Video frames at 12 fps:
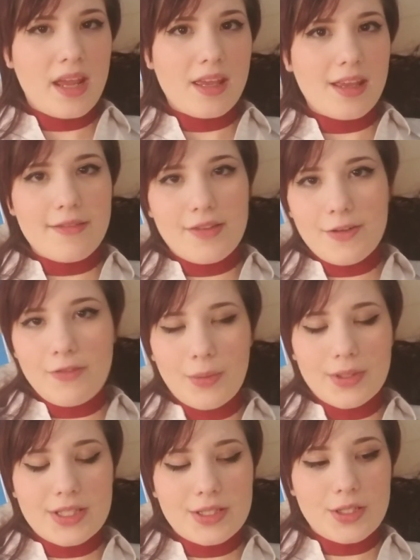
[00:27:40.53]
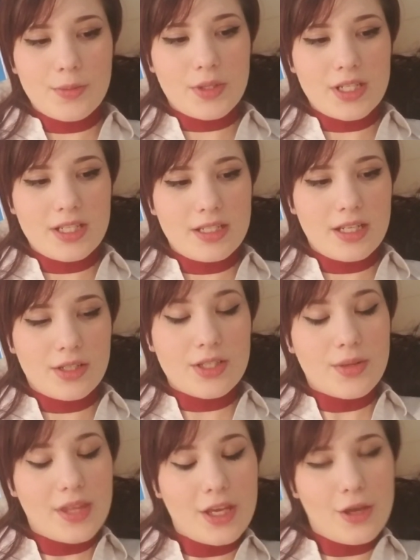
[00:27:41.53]
even if it wasn't super detailed. So
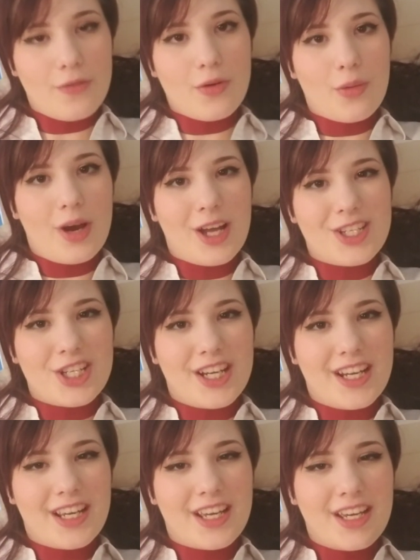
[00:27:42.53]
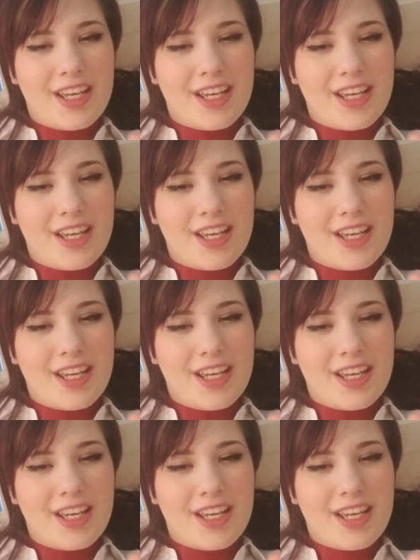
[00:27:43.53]
thank you for watching,